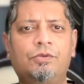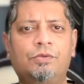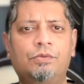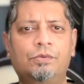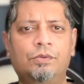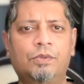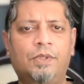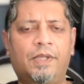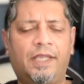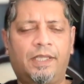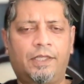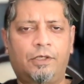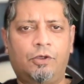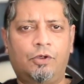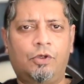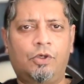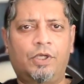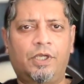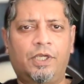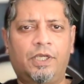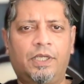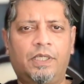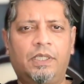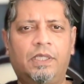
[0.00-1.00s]
to
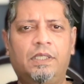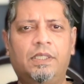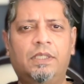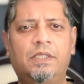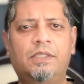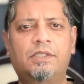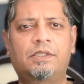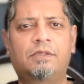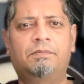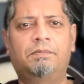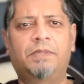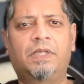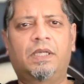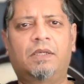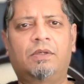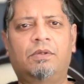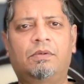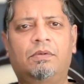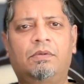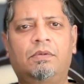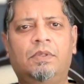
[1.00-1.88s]
Hanoi is about